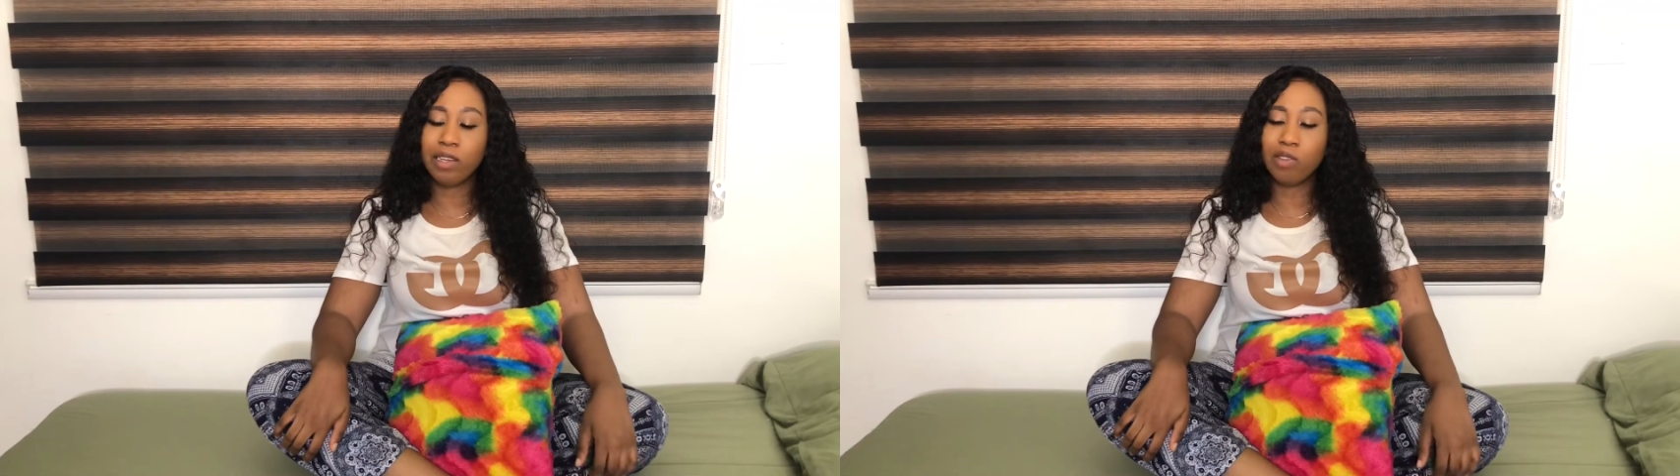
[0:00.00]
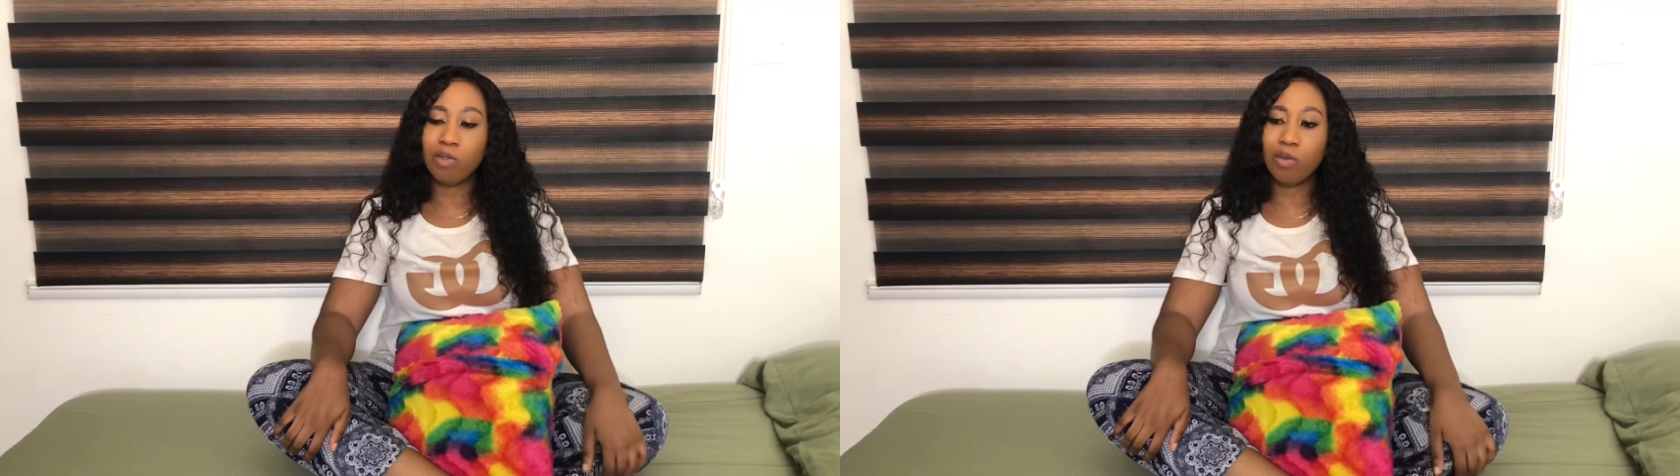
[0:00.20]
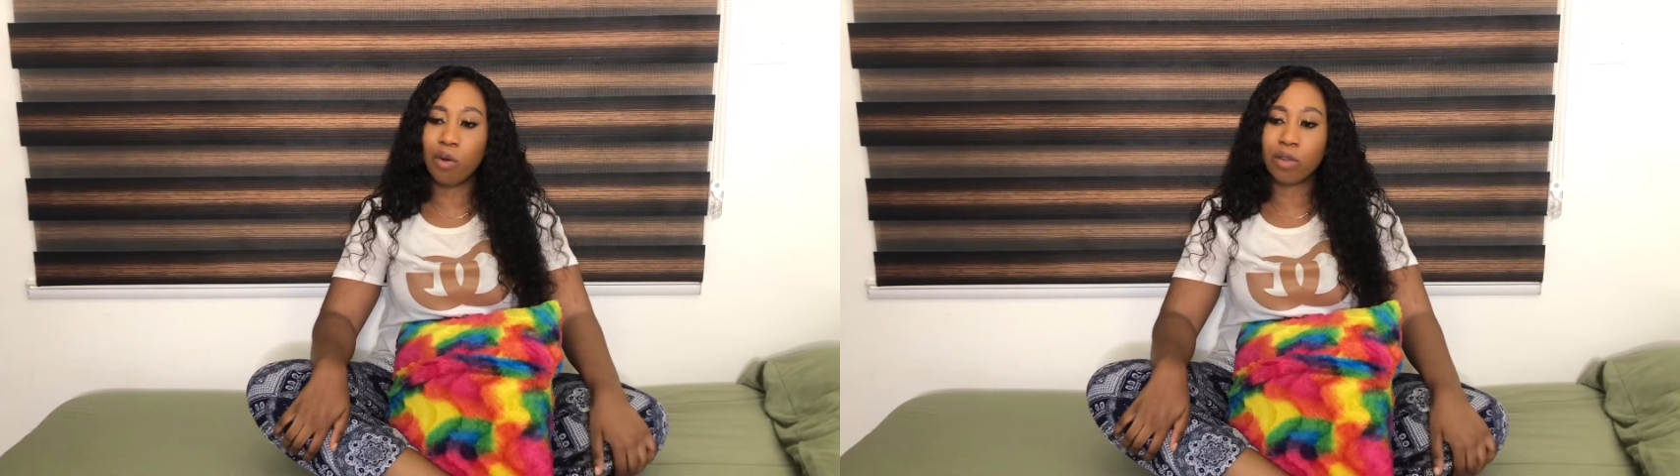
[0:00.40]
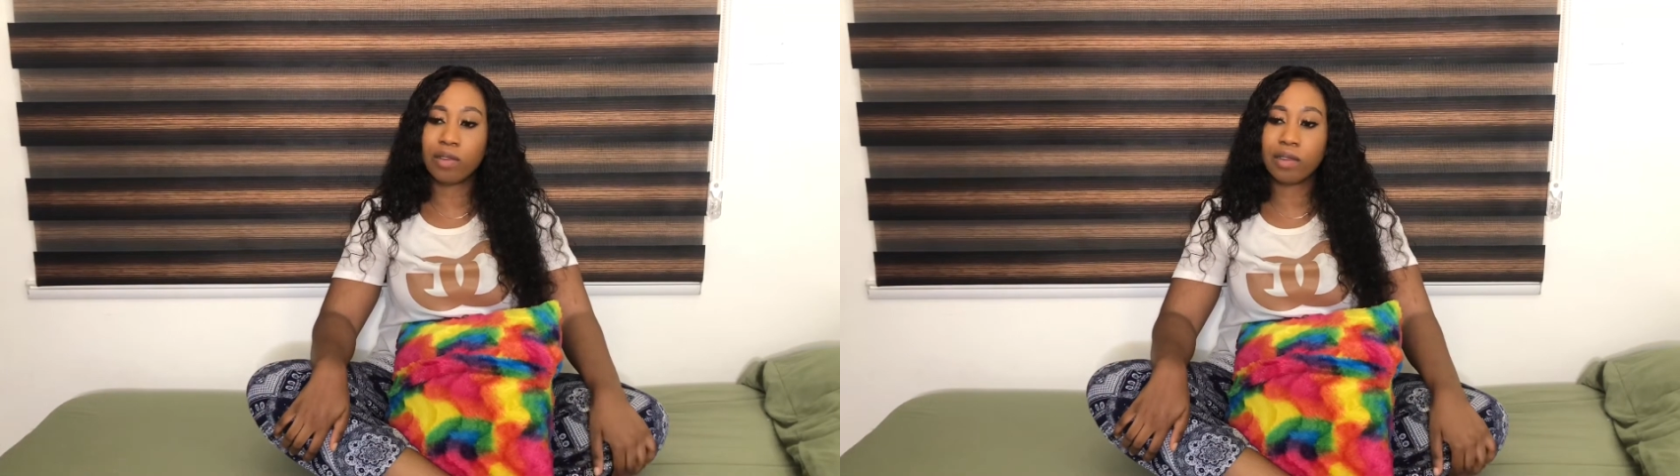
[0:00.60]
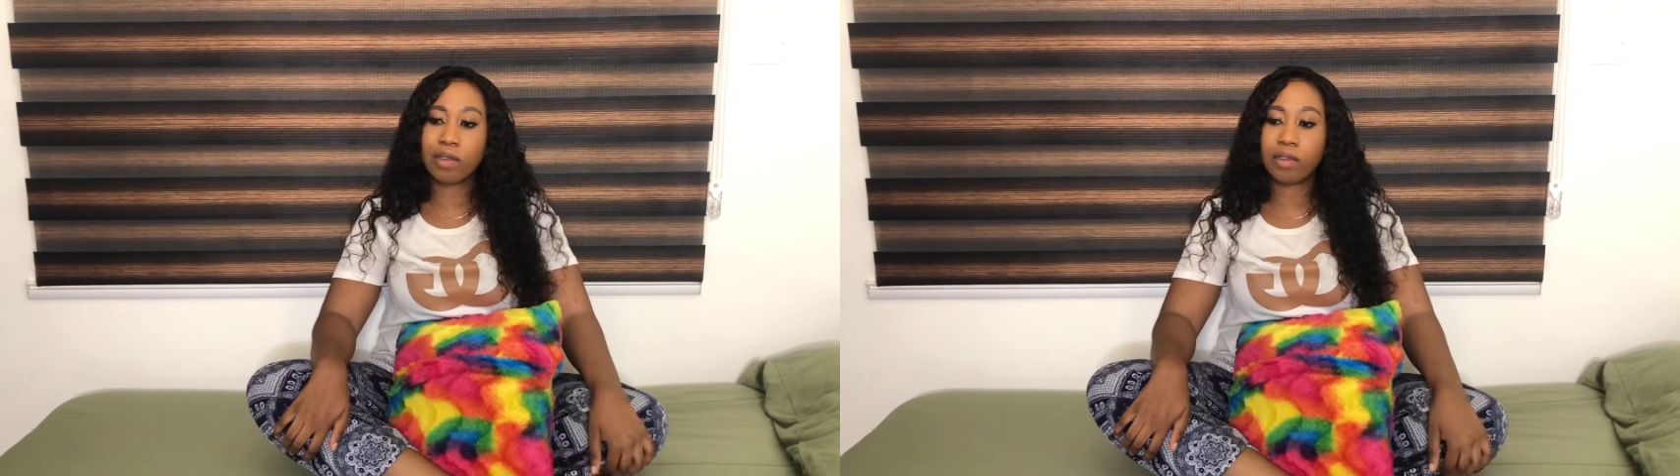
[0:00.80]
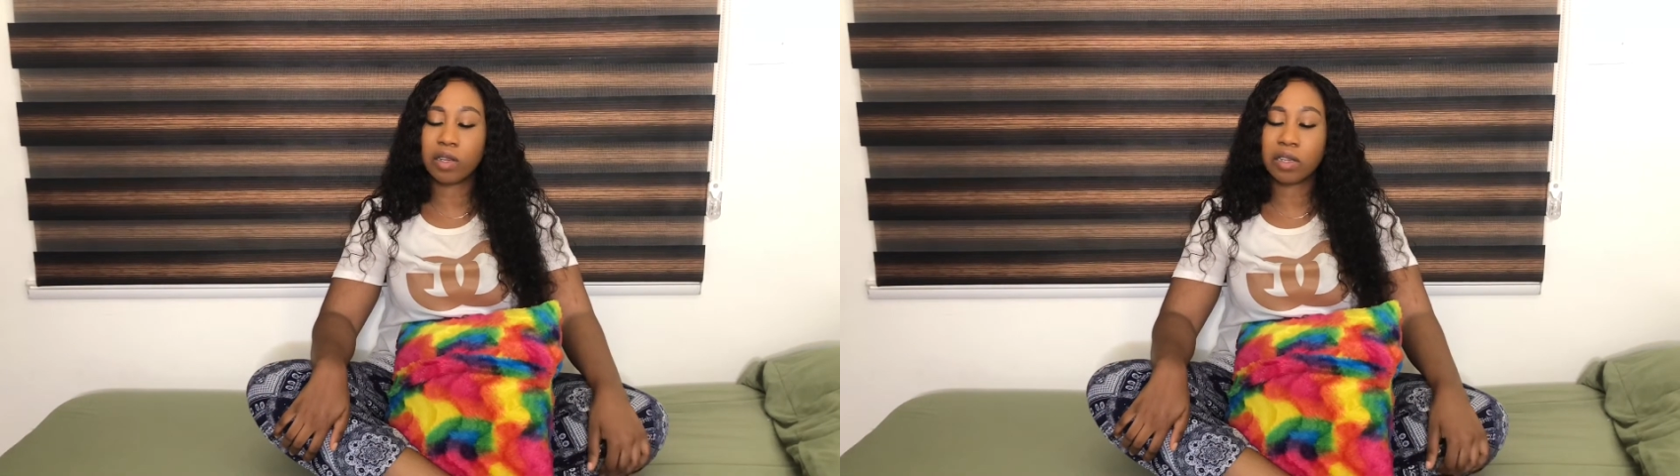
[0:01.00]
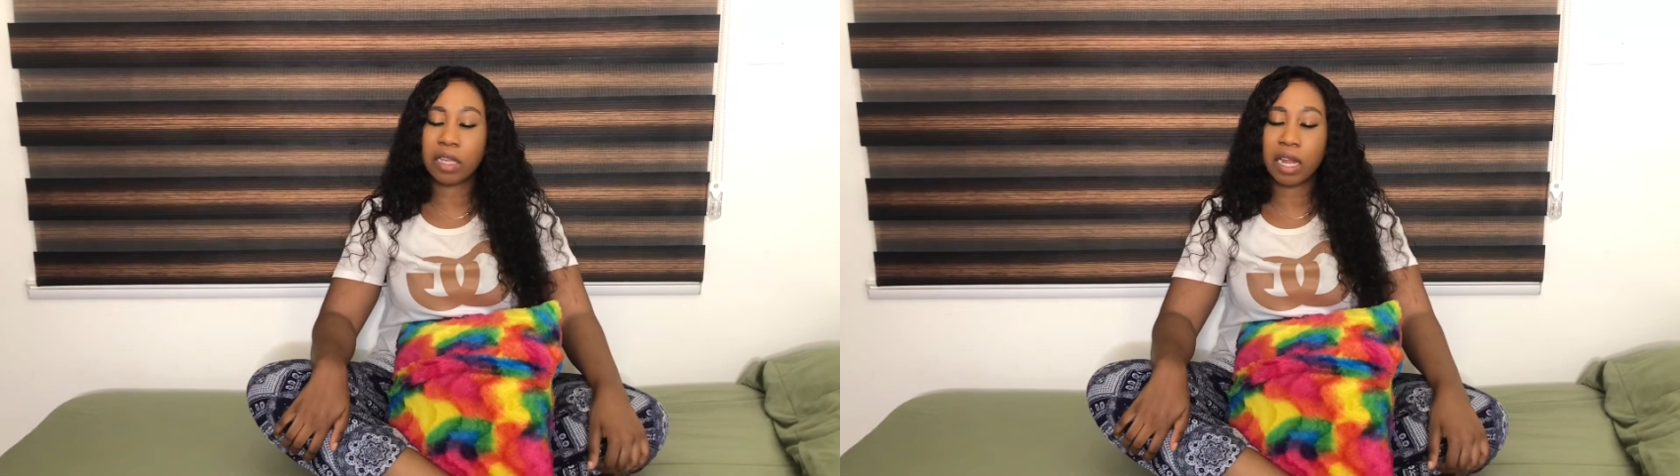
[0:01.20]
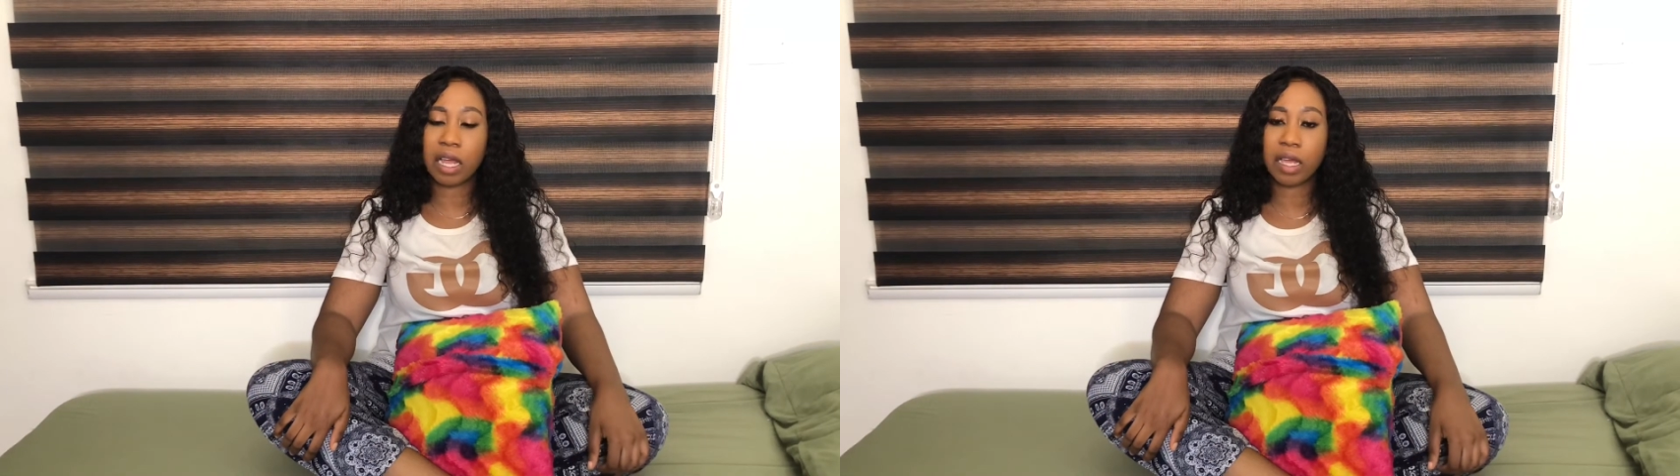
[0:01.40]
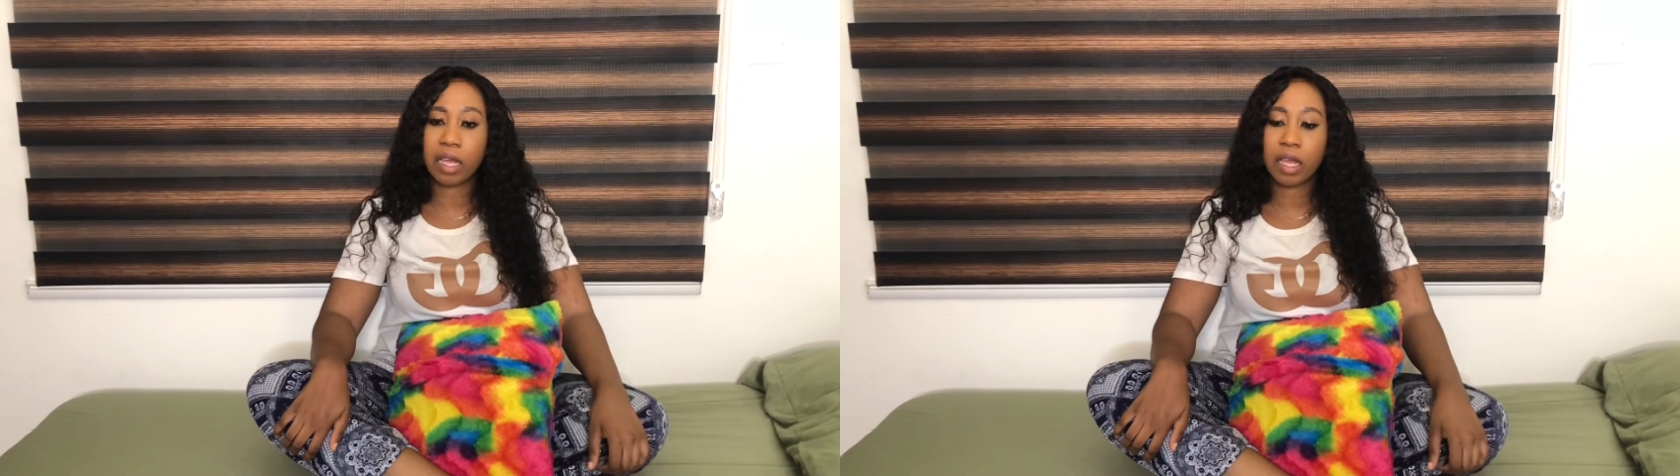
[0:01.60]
disgust. She was not like,